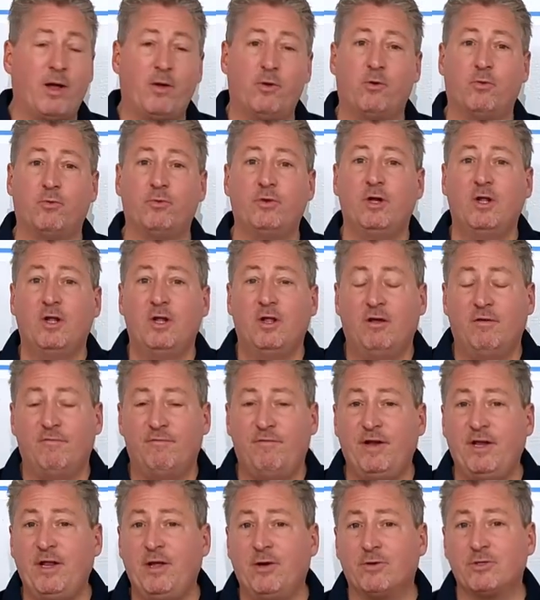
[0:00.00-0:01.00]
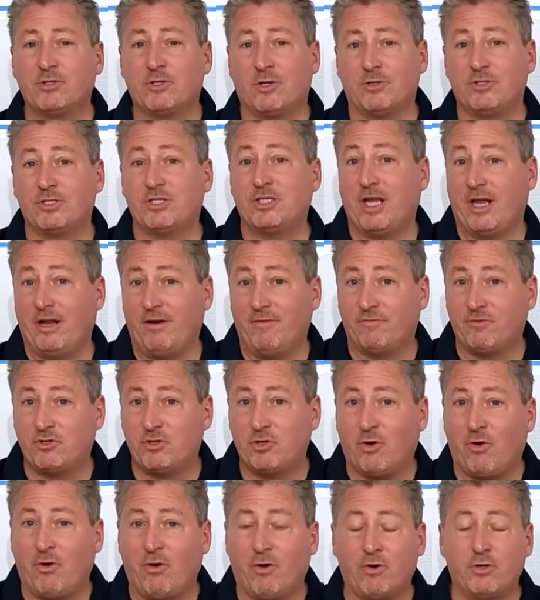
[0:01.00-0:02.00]
my own videos on state of
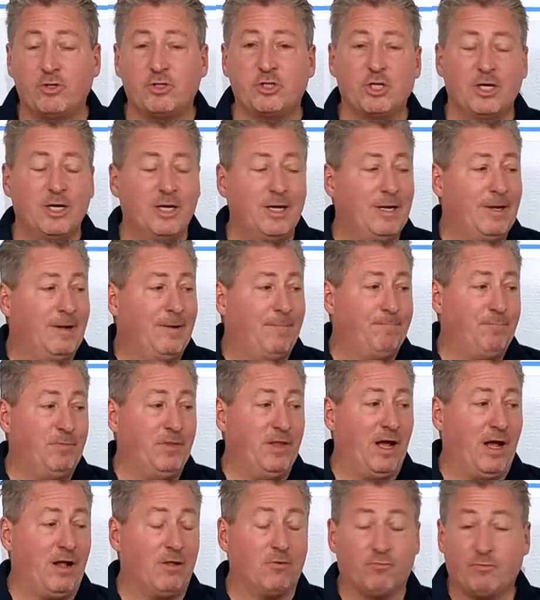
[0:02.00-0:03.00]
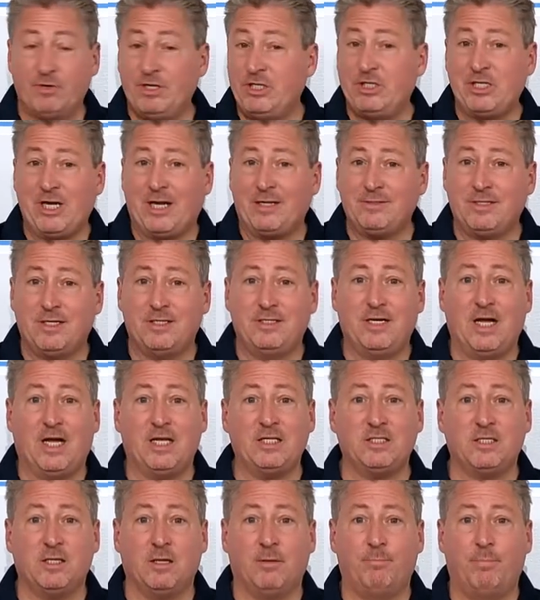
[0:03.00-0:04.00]
charge, I'll reach out to
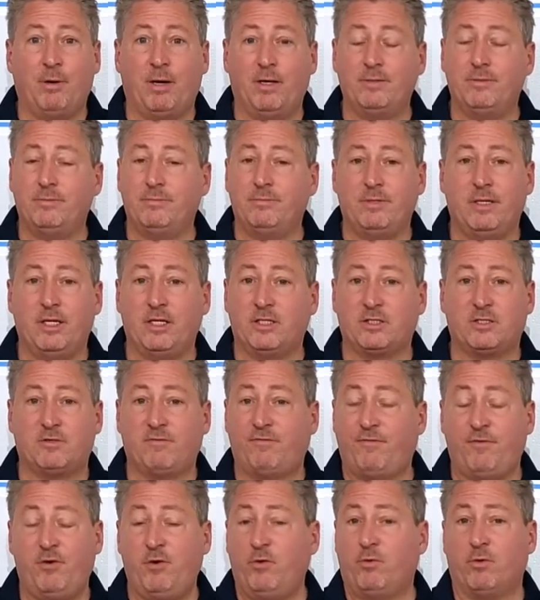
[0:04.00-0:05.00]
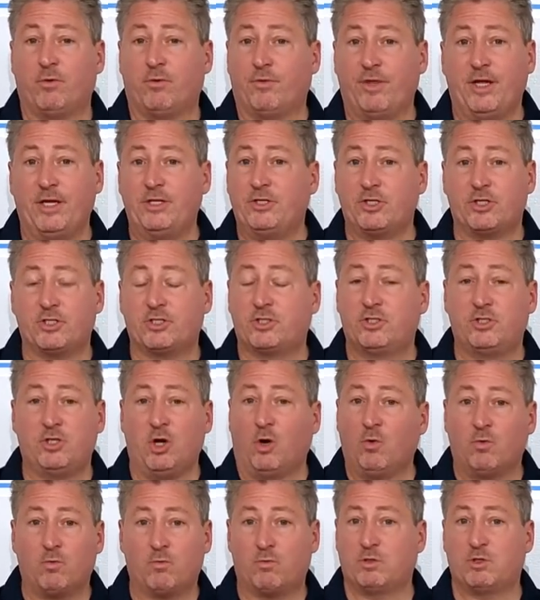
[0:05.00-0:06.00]
Tesla, but it's futile. They just
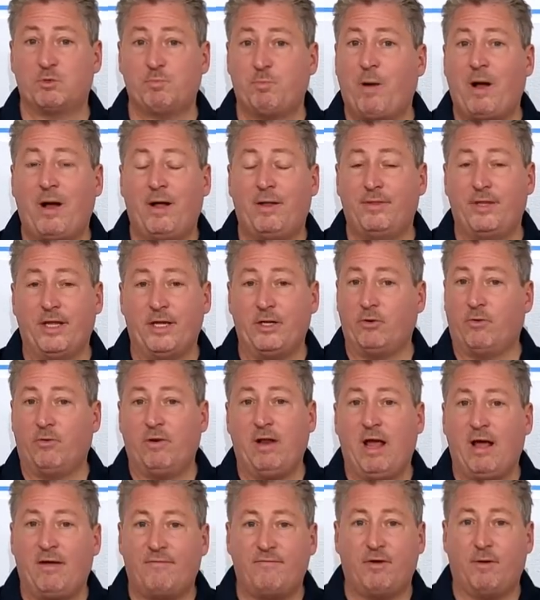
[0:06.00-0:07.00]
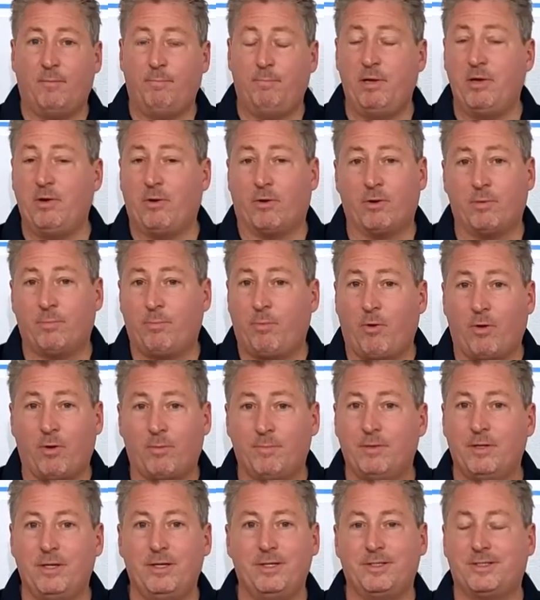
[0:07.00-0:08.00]
don't respond. They don't have a PR
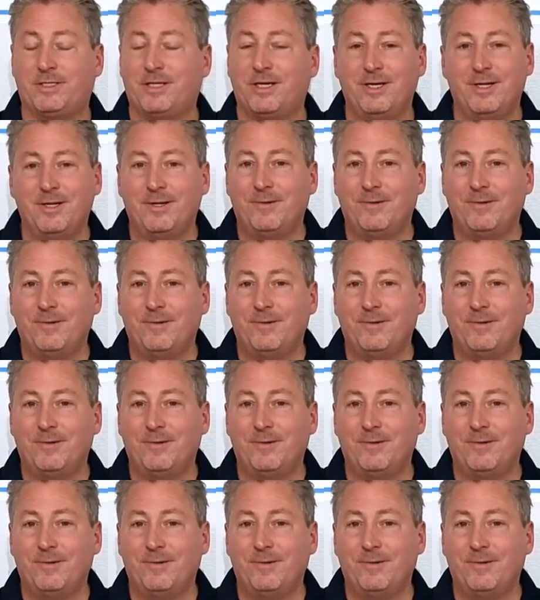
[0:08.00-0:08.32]
department.